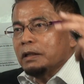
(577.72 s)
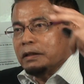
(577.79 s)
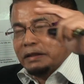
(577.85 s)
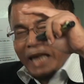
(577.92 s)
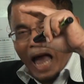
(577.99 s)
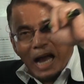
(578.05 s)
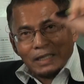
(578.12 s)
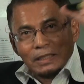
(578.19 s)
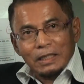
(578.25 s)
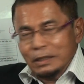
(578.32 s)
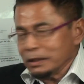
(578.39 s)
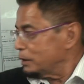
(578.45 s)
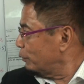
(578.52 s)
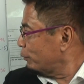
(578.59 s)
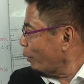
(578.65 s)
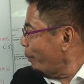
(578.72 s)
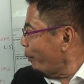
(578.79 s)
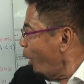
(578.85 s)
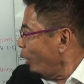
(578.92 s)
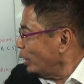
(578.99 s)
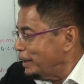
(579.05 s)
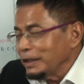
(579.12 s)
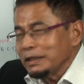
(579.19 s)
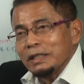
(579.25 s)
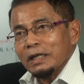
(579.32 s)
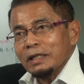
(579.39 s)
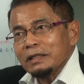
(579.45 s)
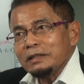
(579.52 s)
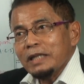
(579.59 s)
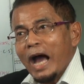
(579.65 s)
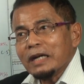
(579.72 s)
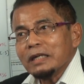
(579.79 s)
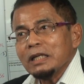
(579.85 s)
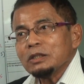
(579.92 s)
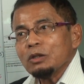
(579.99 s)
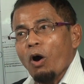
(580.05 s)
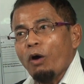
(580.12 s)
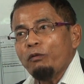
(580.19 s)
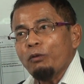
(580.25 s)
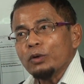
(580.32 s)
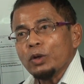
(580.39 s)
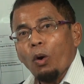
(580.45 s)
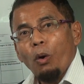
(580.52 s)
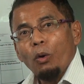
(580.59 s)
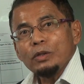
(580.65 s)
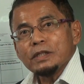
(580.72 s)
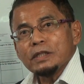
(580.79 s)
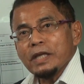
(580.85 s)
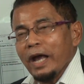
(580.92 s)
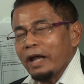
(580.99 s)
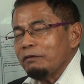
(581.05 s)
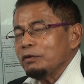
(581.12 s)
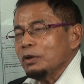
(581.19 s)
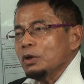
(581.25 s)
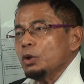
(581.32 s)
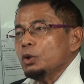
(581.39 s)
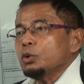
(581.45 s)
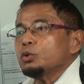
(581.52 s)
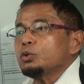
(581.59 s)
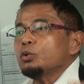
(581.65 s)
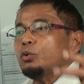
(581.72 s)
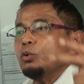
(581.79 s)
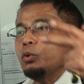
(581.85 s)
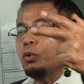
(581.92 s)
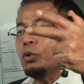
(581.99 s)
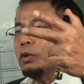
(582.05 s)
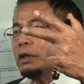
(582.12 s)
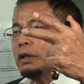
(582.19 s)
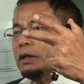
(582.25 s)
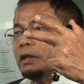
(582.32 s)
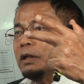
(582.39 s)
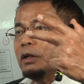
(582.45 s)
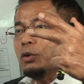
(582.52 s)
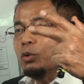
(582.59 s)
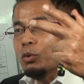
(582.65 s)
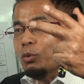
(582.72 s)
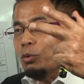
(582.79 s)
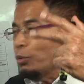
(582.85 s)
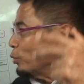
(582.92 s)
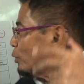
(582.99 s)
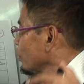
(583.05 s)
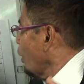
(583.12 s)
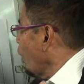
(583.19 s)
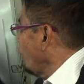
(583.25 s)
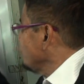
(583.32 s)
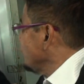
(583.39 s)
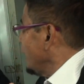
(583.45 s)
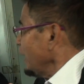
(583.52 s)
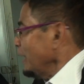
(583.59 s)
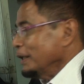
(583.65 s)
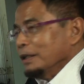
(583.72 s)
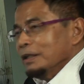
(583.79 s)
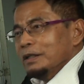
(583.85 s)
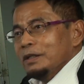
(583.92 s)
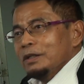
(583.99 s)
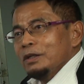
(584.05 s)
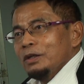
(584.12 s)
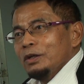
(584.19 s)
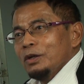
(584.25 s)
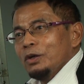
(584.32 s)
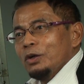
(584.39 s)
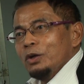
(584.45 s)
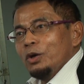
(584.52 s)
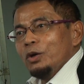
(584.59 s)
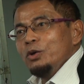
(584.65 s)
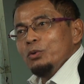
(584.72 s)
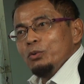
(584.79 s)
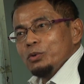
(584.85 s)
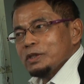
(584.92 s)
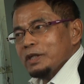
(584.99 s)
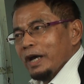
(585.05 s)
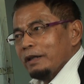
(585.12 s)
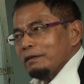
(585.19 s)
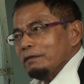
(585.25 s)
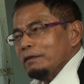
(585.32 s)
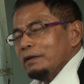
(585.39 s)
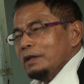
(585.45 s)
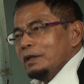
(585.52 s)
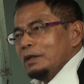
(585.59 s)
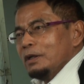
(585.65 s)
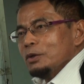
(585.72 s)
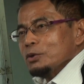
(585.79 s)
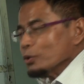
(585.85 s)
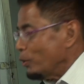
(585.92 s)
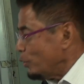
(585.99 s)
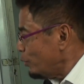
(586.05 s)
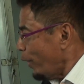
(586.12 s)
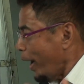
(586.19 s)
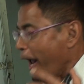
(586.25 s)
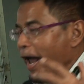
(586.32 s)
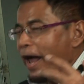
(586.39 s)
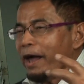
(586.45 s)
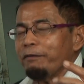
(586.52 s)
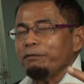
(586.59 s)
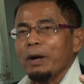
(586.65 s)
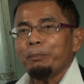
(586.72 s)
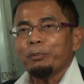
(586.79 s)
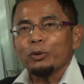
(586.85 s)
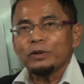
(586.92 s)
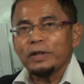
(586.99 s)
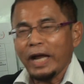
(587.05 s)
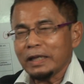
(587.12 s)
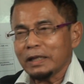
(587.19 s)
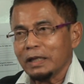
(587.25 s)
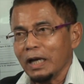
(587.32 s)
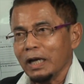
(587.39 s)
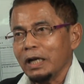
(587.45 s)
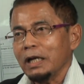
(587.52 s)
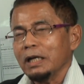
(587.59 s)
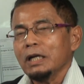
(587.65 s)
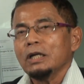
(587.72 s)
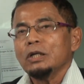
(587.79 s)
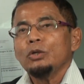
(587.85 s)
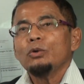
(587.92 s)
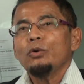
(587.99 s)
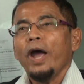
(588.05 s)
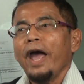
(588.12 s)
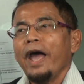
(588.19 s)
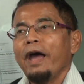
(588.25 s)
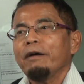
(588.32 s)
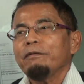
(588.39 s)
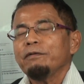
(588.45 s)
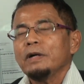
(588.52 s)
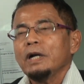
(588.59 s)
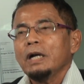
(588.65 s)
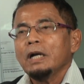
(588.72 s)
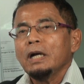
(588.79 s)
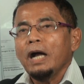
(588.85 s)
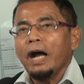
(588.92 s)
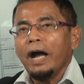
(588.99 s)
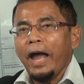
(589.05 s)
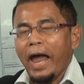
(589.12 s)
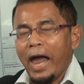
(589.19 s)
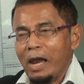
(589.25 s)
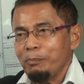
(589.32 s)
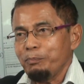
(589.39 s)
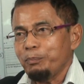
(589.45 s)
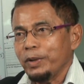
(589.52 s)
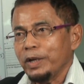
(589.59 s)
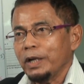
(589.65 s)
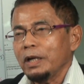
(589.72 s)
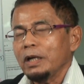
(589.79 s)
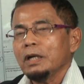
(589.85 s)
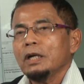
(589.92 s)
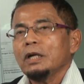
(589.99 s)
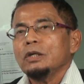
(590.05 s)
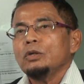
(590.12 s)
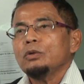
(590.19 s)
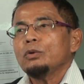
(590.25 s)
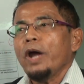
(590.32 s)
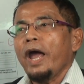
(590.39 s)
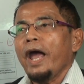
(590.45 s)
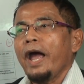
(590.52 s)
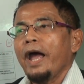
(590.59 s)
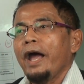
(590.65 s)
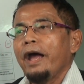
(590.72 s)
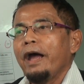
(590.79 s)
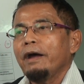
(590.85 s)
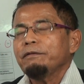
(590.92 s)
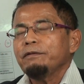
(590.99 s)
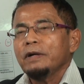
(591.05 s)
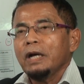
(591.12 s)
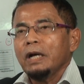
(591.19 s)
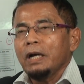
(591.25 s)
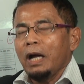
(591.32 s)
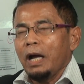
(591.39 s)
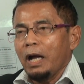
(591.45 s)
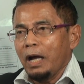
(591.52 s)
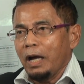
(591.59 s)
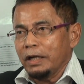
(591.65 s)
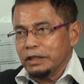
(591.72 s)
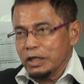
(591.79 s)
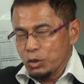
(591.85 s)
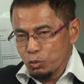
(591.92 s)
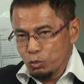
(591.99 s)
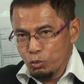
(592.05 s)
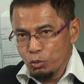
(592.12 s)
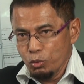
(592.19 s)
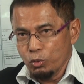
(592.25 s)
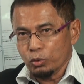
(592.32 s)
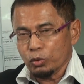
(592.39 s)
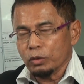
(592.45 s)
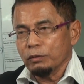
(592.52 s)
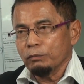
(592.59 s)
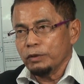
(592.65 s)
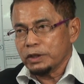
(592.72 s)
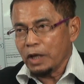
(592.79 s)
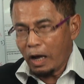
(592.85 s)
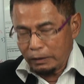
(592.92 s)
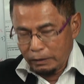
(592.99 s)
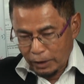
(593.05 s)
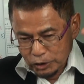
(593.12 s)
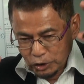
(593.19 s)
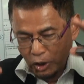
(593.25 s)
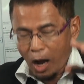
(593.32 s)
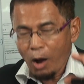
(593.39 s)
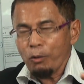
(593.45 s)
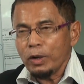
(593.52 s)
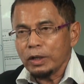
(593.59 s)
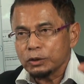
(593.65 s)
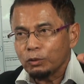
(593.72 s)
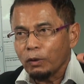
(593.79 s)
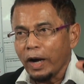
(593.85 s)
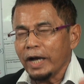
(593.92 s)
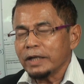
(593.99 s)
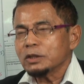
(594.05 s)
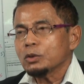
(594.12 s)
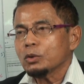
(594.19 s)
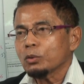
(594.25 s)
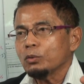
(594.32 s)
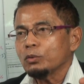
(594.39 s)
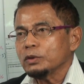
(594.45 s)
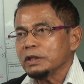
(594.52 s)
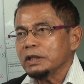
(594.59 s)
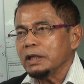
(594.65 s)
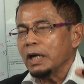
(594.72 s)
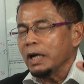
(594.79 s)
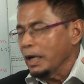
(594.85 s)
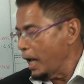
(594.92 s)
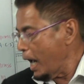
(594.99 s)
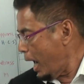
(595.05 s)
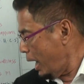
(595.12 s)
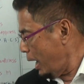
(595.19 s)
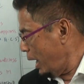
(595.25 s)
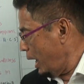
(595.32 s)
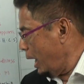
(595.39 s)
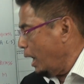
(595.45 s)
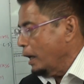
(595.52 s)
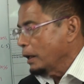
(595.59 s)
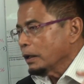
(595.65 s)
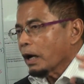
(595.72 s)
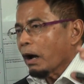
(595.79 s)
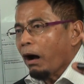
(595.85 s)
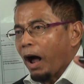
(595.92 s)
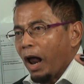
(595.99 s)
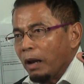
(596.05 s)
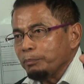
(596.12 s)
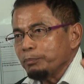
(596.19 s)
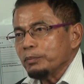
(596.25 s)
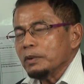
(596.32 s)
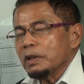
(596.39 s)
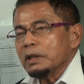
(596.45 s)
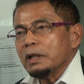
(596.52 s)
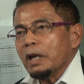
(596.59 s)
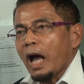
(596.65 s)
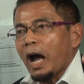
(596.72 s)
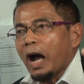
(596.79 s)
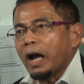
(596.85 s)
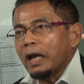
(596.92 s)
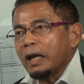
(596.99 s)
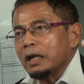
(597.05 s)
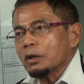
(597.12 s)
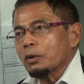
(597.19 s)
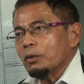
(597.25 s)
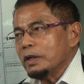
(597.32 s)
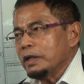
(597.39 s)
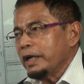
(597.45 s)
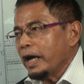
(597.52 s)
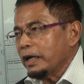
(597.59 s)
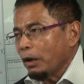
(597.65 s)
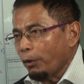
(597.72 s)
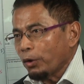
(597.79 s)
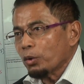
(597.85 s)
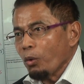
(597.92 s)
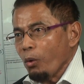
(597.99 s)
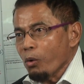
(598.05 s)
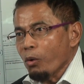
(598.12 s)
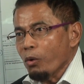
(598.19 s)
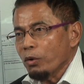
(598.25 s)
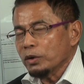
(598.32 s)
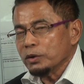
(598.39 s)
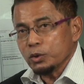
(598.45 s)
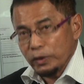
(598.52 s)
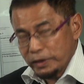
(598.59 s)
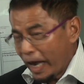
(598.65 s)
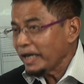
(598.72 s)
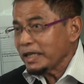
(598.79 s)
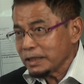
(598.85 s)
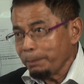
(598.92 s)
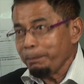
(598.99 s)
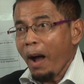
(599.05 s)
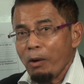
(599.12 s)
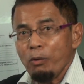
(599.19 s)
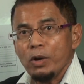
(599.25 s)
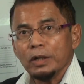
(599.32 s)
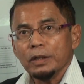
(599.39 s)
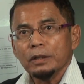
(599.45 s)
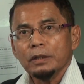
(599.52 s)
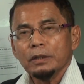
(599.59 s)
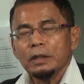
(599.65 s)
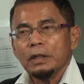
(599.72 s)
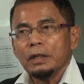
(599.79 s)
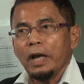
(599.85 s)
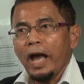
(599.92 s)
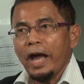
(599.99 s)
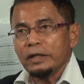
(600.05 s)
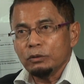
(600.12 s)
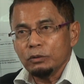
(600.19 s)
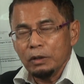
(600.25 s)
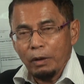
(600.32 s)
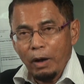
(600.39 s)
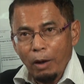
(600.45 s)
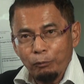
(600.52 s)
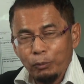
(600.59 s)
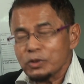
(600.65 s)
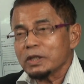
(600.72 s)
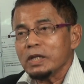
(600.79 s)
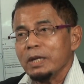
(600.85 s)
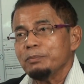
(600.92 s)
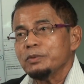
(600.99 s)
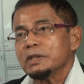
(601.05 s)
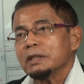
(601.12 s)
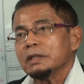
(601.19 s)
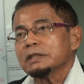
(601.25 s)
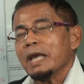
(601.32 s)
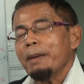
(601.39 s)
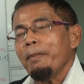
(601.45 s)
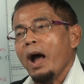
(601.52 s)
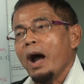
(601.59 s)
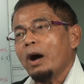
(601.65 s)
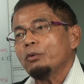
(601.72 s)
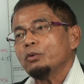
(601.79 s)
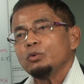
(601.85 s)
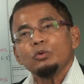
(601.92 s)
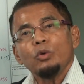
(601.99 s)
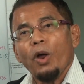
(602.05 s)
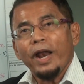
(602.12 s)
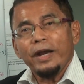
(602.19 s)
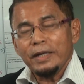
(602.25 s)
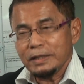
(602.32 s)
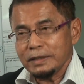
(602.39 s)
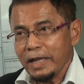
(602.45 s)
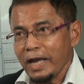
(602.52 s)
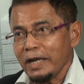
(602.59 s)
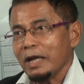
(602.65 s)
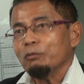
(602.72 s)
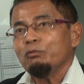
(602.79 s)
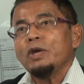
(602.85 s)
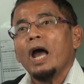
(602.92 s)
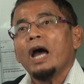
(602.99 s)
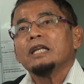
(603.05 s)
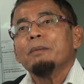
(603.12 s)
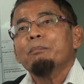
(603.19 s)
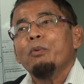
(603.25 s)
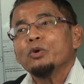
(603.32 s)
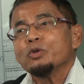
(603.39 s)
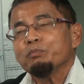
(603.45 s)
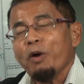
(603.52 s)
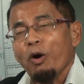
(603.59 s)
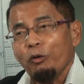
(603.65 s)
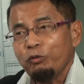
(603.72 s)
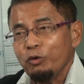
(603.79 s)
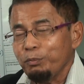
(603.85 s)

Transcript: darkness, from all this darkness of the old self to nur of the new self. So you have a protector, you have a helper, you have the nur which Allah shower to us through the qalb, akal al-kulli and our ruh. So that is a power. And Muslims somehow do not understand that we are the most powerful